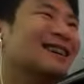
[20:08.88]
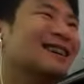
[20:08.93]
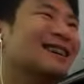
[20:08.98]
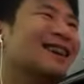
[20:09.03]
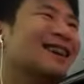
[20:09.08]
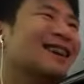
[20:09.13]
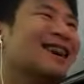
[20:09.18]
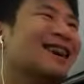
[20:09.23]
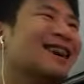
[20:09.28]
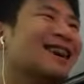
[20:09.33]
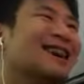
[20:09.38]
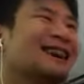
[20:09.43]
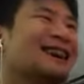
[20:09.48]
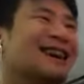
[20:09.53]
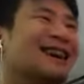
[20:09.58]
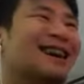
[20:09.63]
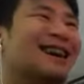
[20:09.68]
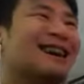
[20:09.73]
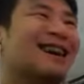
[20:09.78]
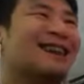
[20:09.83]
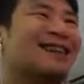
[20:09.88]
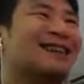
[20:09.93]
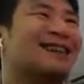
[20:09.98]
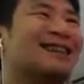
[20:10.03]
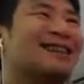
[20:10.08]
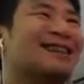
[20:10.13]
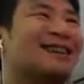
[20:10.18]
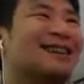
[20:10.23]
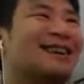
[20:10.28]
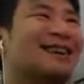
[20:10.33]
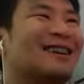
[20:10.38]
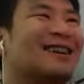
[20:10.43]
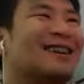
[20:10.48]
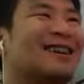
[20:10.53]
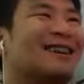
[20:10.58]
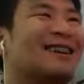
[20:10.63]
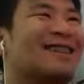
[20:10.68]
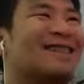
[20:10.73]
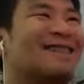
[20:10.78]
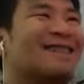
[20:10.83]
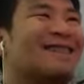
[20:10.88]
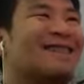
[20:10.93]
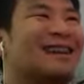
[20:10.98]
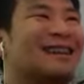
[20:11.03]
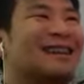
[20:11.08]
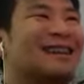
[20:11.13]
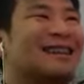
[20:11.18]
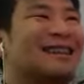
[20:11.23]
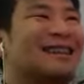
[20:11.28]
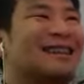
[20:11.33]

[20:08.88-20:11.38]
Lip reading: I think other than like my